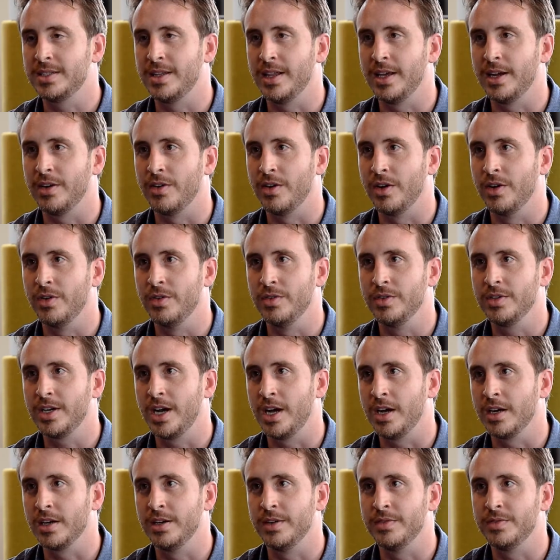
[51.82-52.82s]
their own
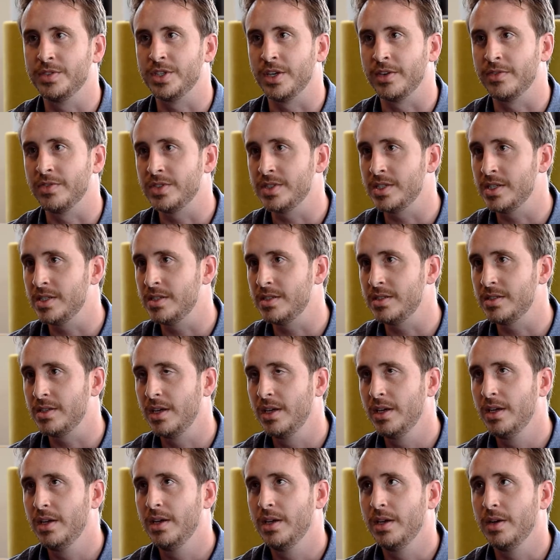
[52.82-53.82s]
cognitive services,
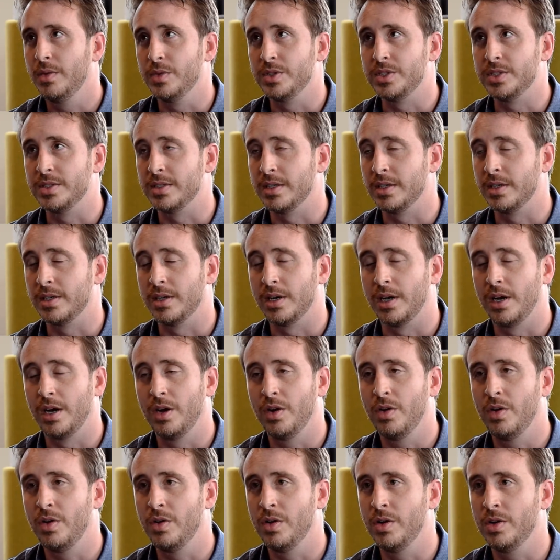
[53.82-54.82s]
which is a
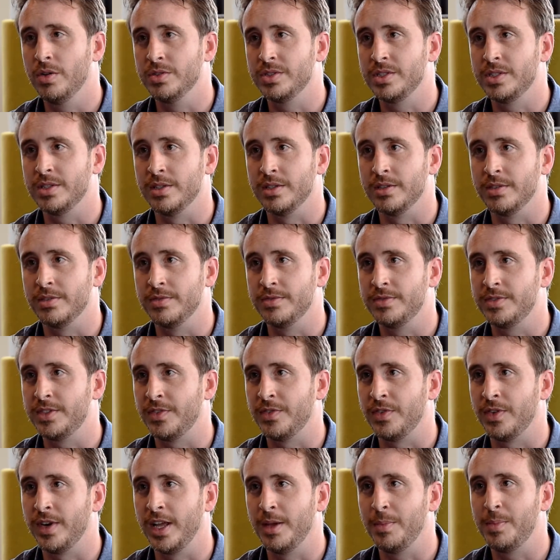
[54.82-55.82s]
whole host of
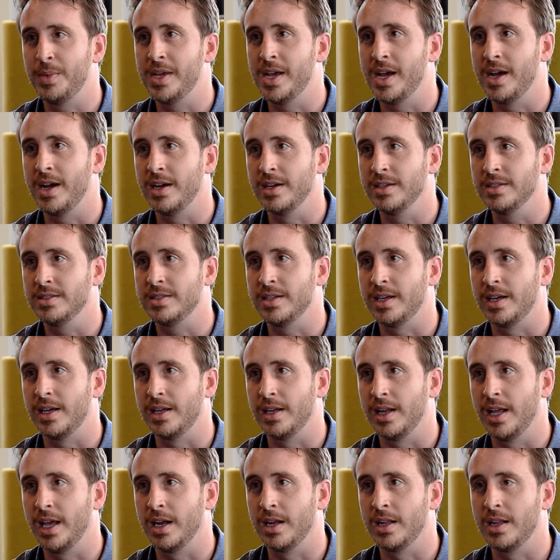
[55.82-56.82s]
different APIs
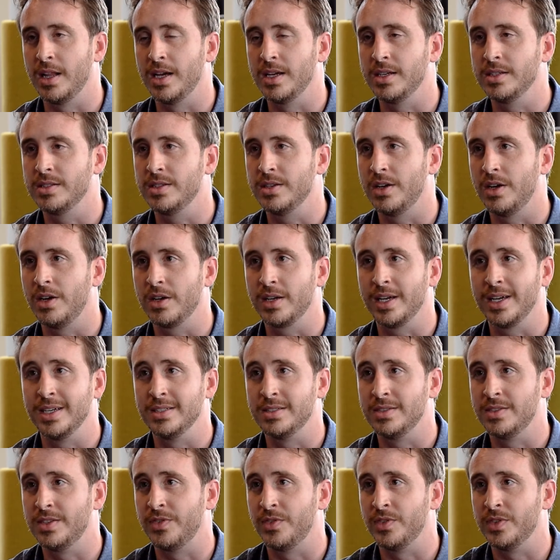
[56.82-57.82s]
that analyze all
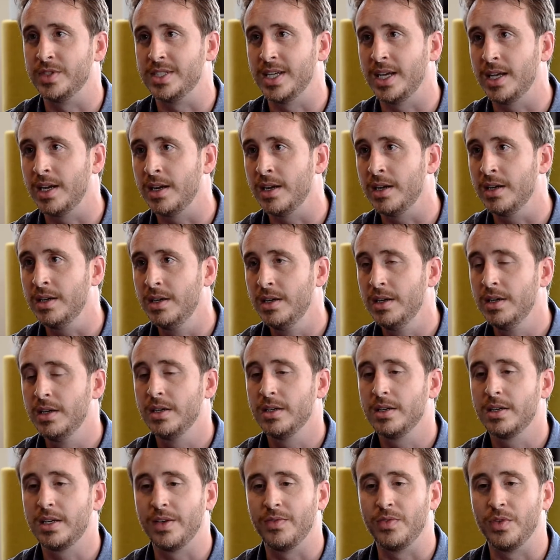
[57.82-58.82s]
kinds of different data,
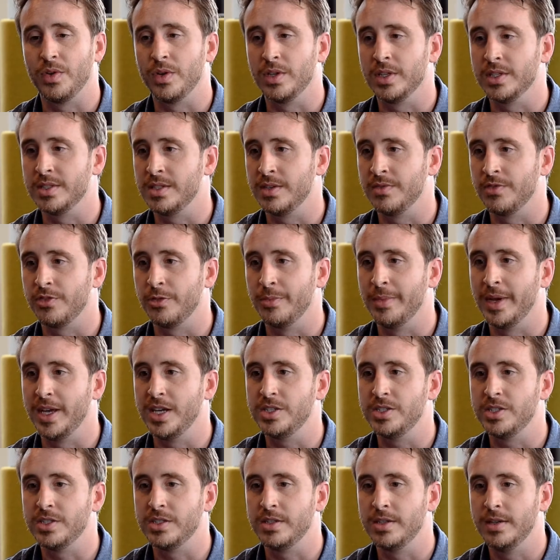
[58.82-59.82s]
give you all this
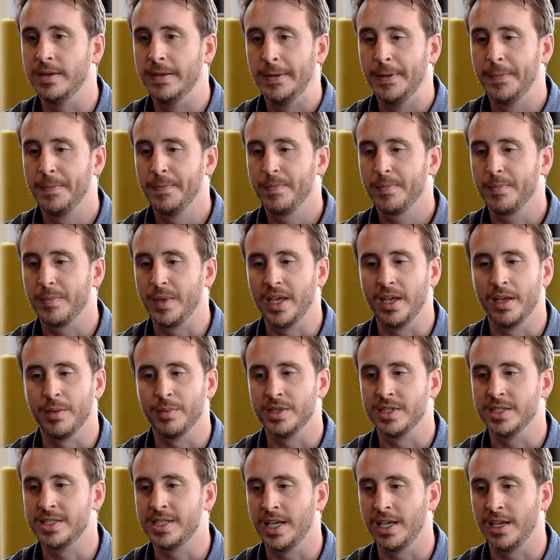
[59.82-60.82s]
information. Being
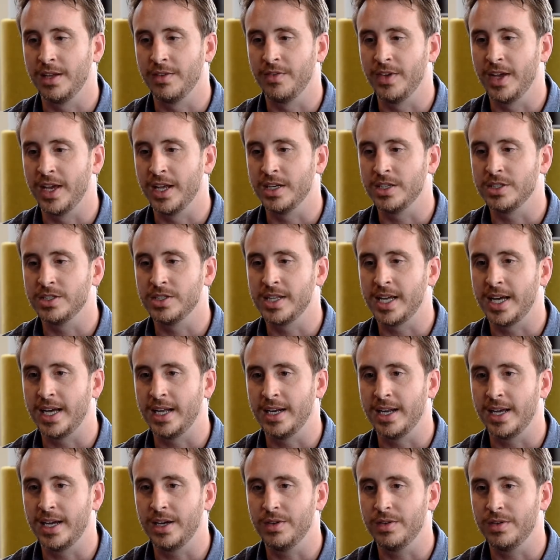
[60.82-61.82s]
able to take advantage of
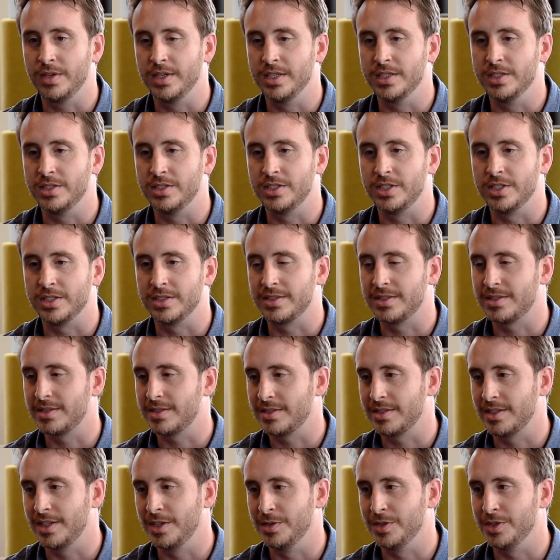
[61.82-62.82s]
that now is
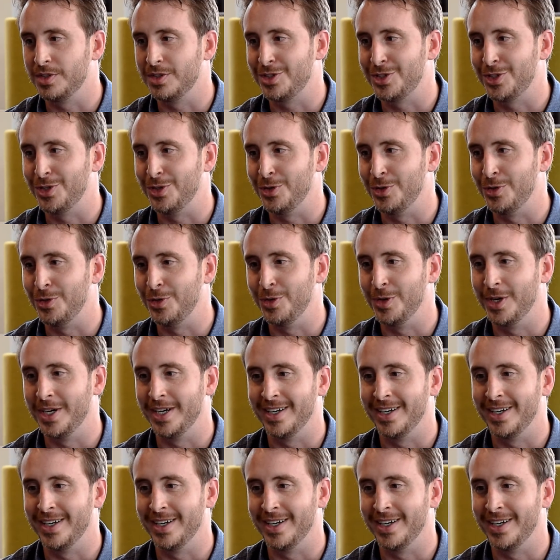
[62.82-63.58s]
just, it was too